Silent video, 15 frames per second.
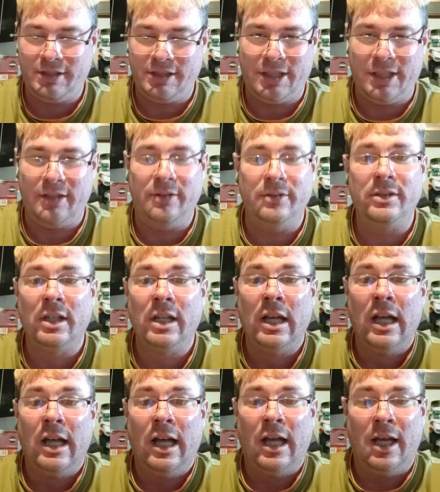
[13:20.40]
an itchy nose.
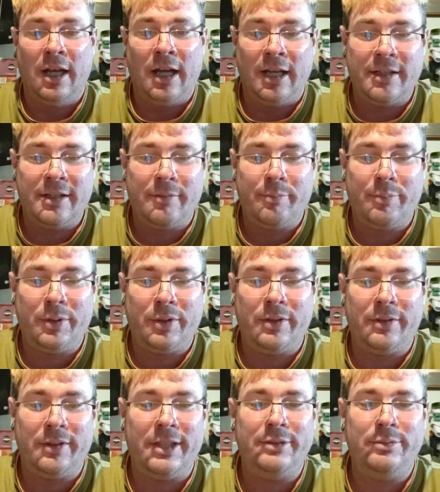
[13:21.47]

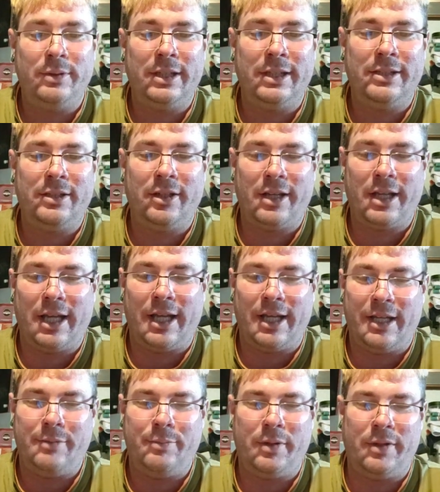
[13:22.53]
But this one is okay
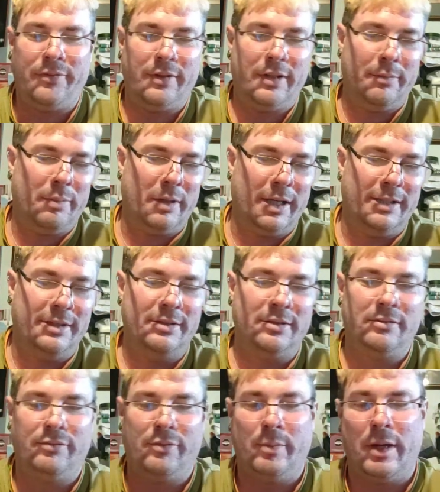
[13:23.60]
and it's perfectly
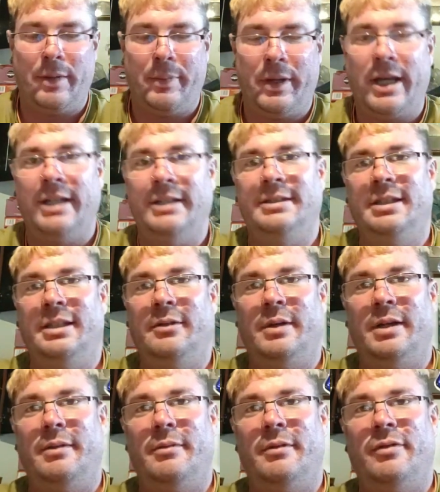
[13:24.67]
placed for my big hands
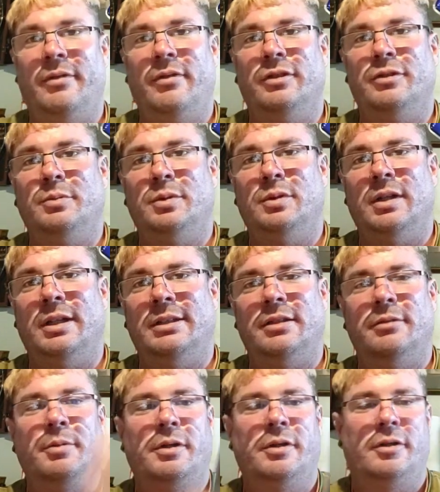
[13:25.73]
anyway. If you've got small hands,
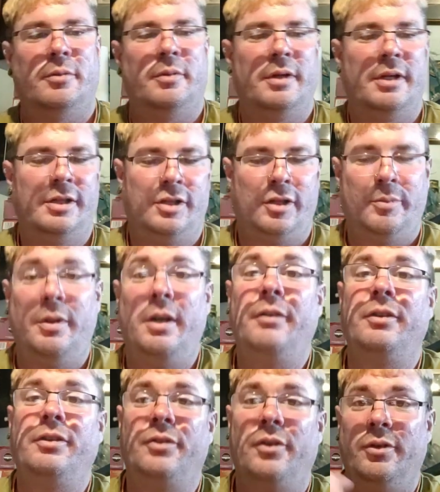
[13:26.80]
it could be an issue. But
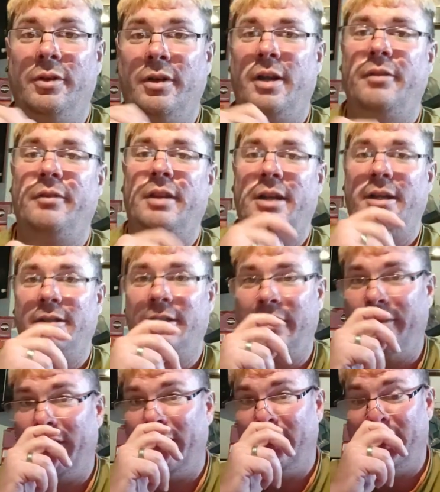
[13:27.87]
if it's folded over, then it's
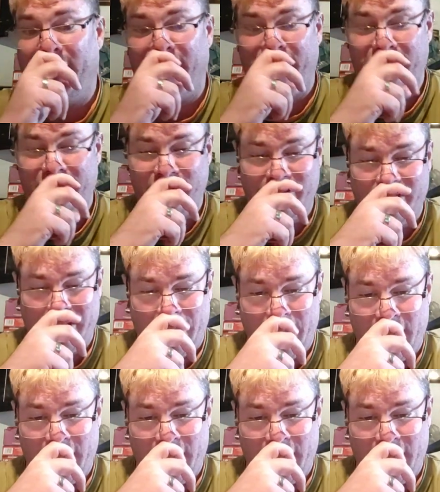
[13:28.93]
even easier, of course.